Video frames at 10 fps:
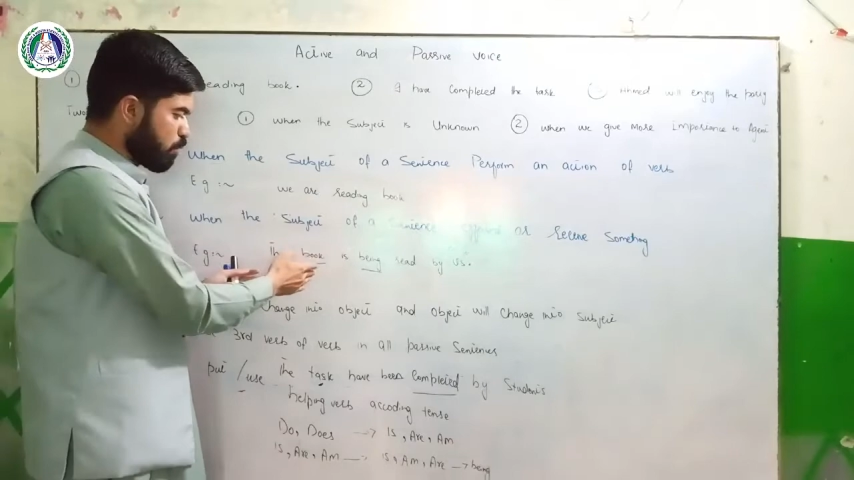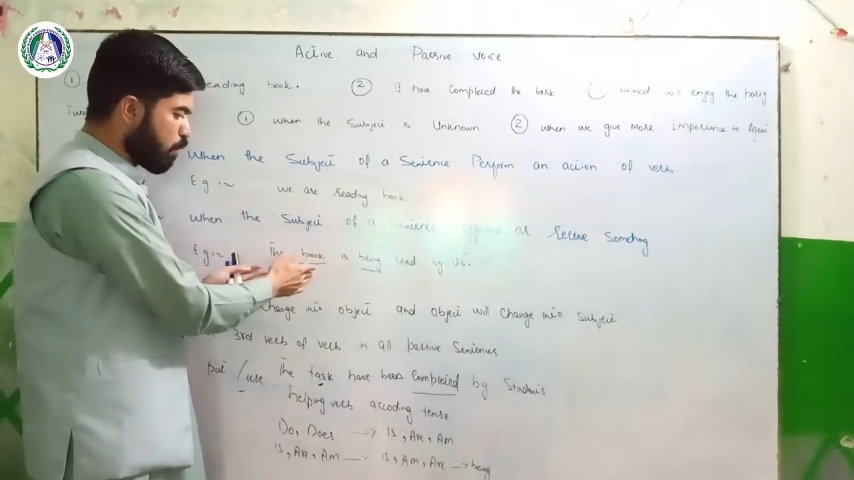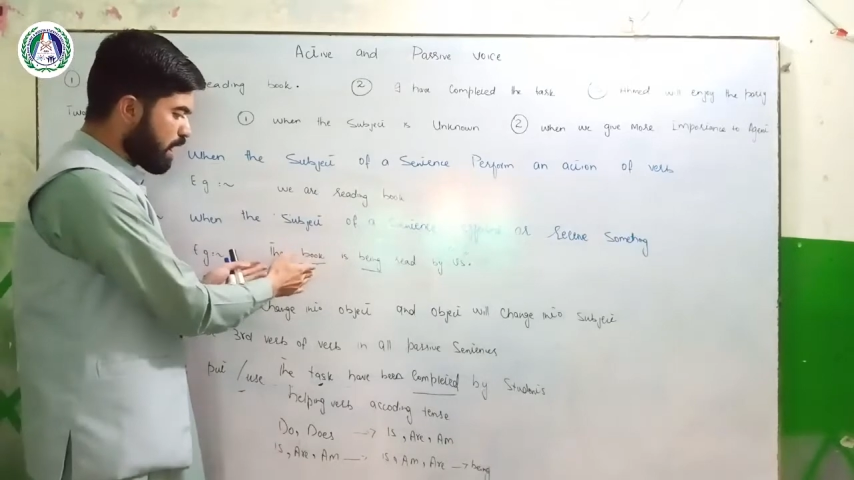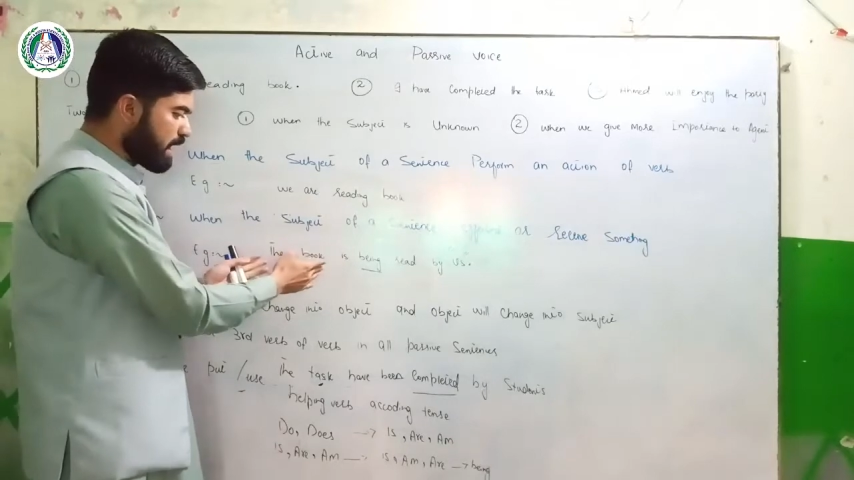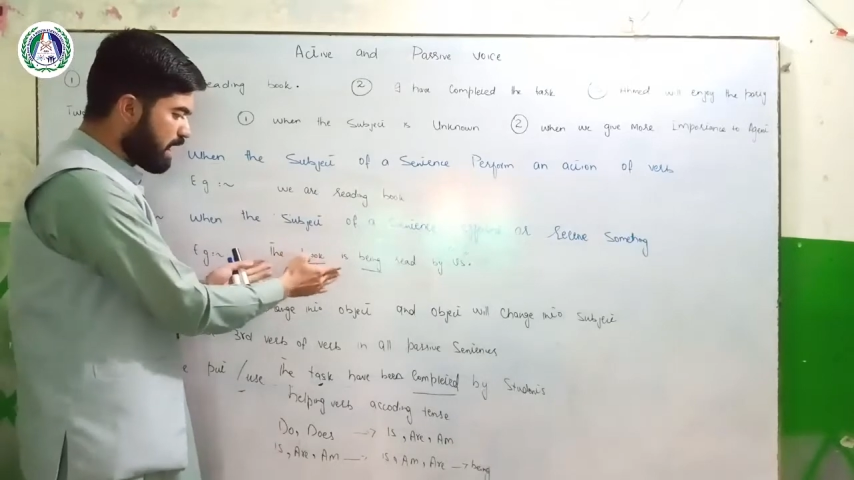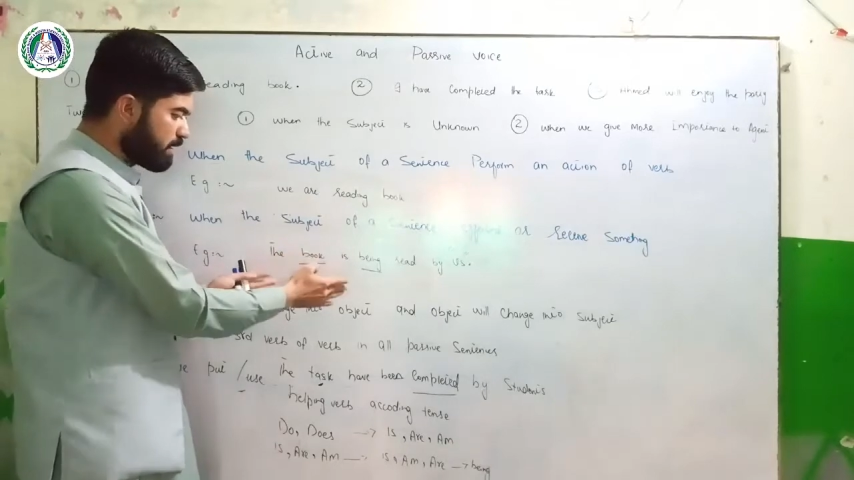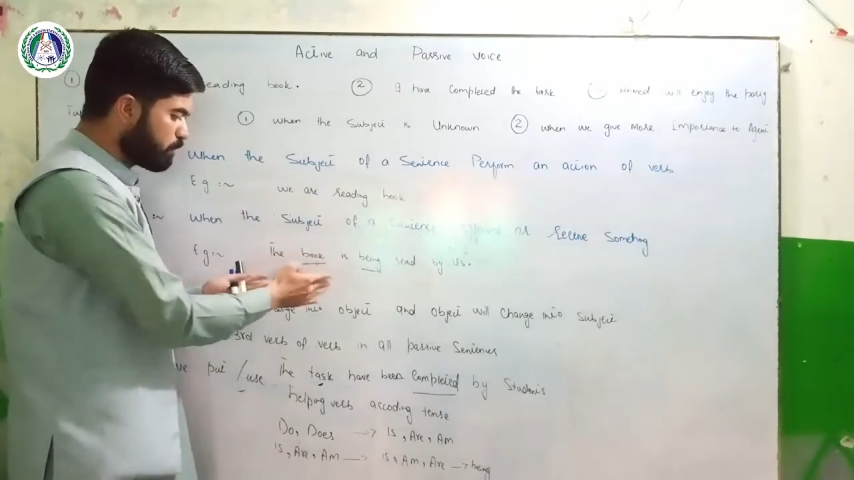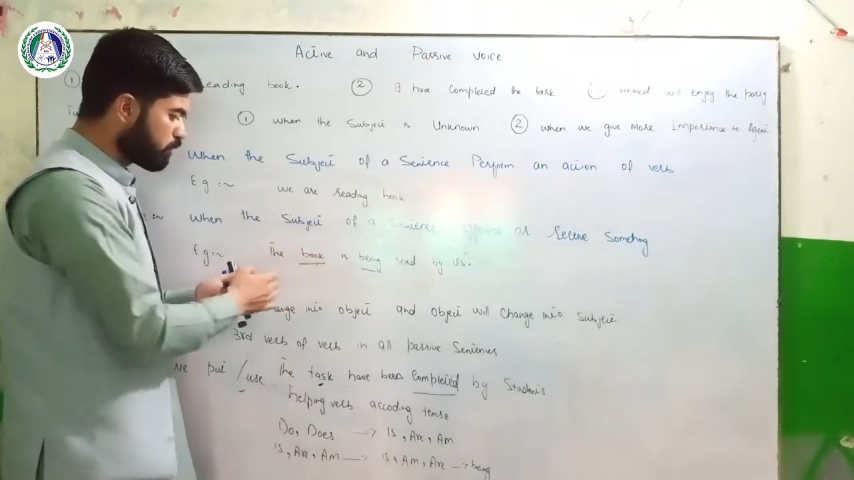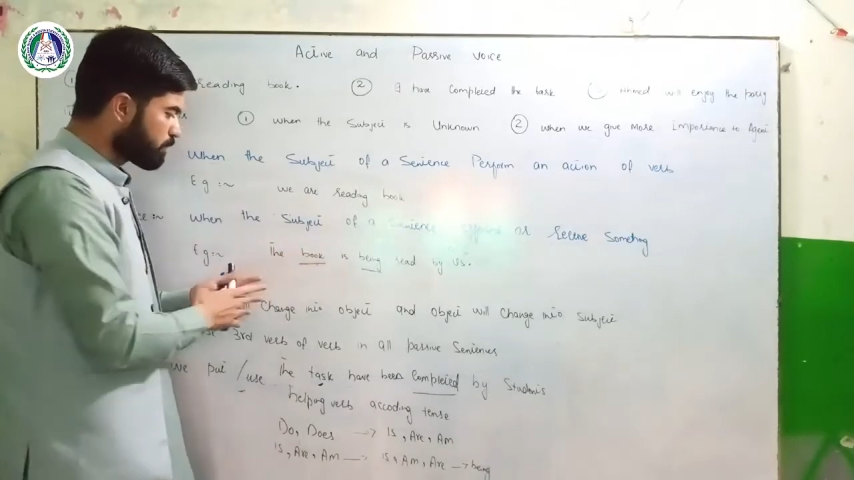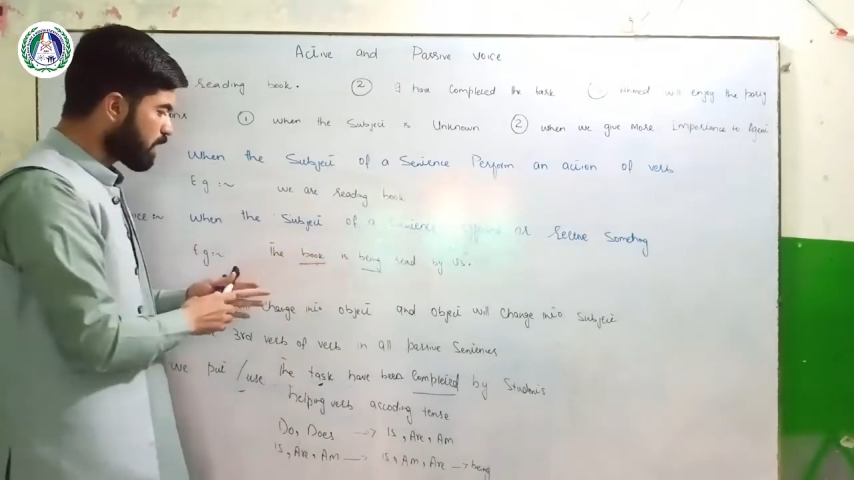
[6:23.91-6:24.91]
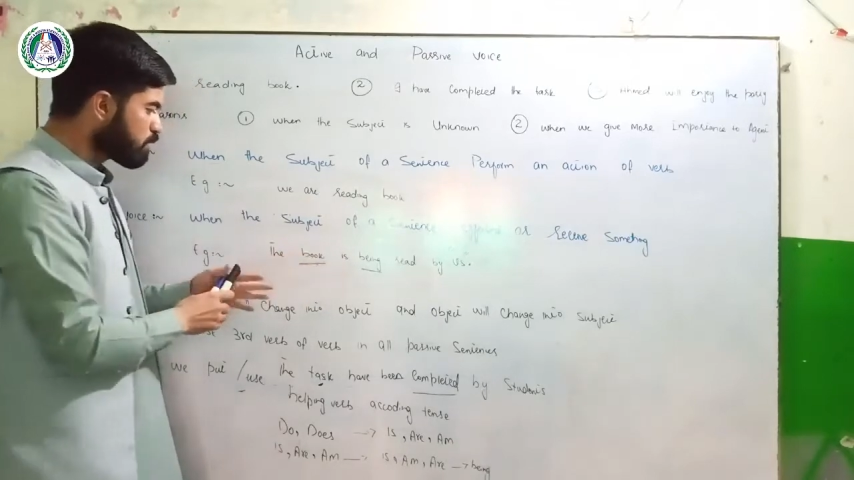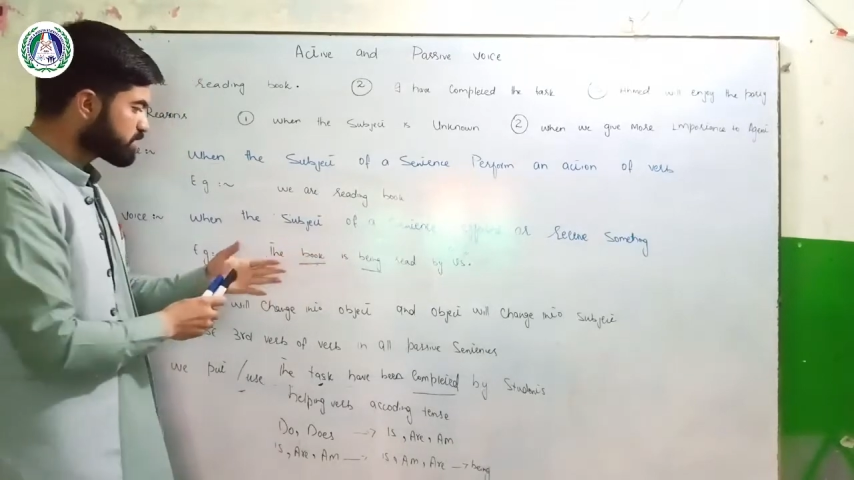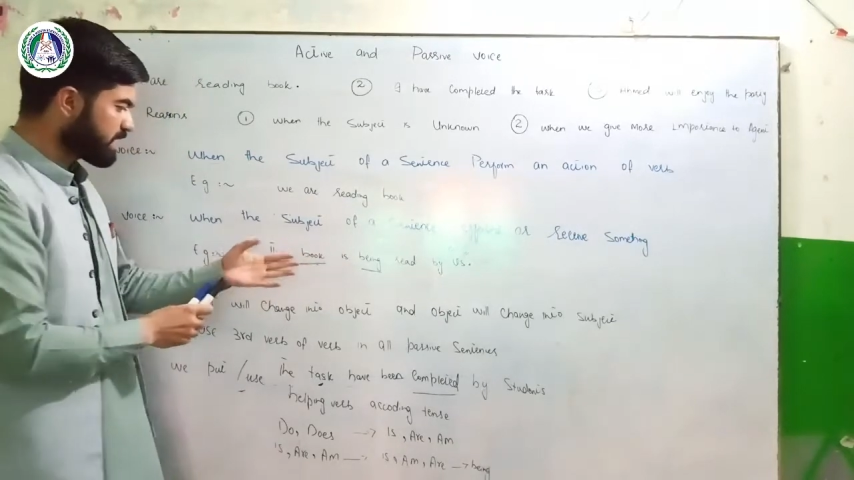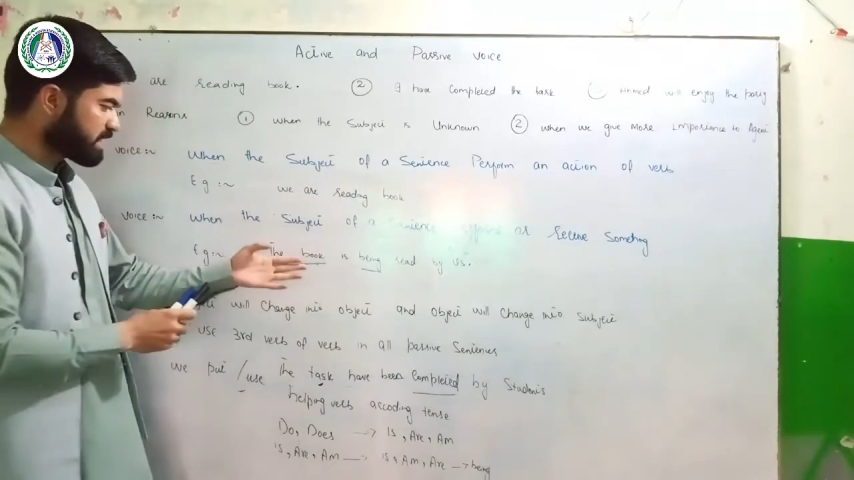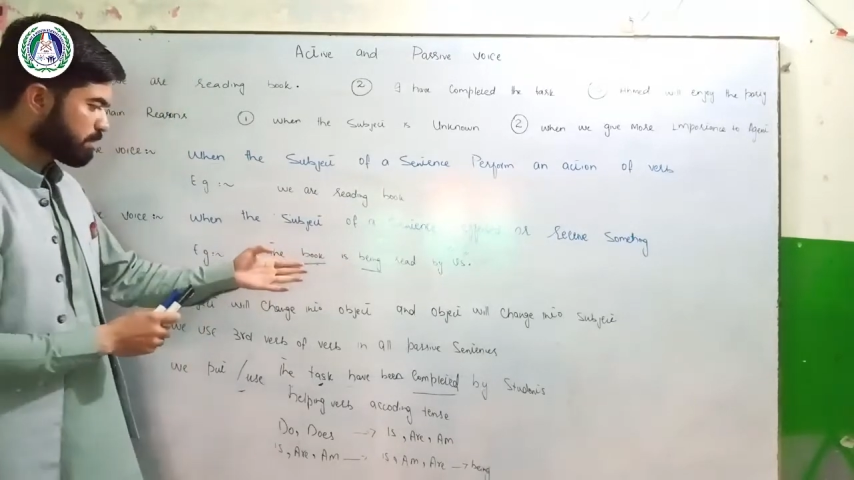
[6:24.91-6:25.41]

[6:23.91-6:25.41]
why I book out at